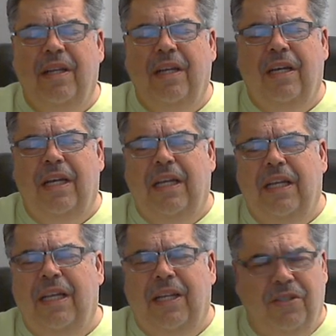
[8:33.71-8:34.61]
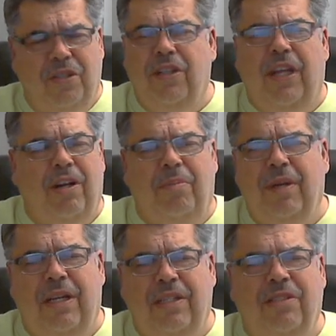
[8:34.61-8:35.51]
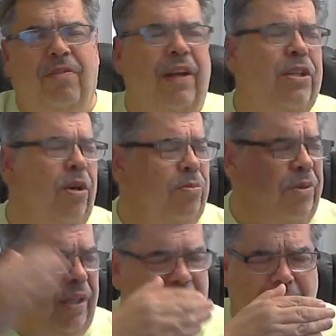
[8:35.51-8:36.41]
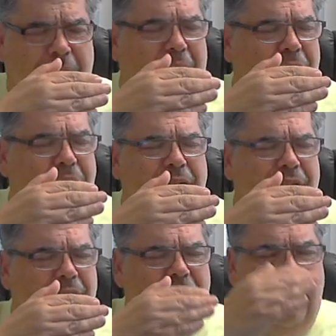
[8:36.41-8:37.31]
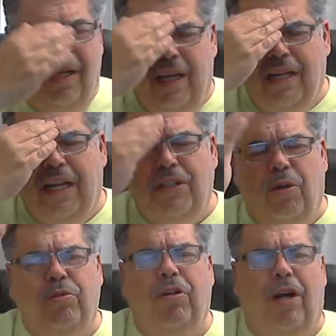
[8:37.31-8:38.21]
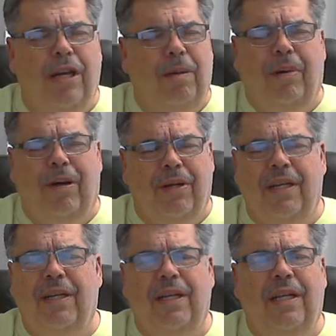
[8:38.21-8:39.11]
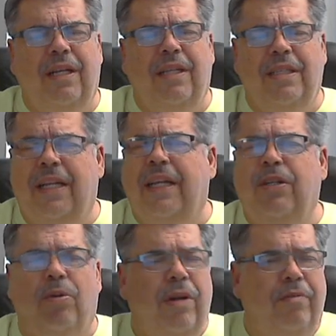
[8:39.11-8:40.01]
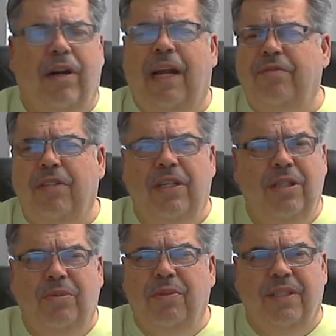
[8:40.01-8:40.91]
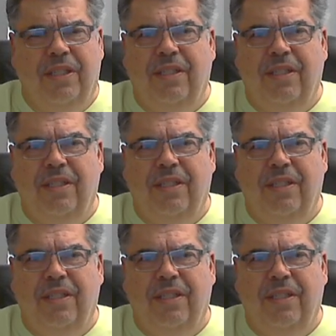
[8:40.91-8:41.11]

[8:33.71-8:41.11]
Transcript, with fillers: uh, it isn't there because if I don't think about it, and I don't talk about it, then I don't ever have to deal with it.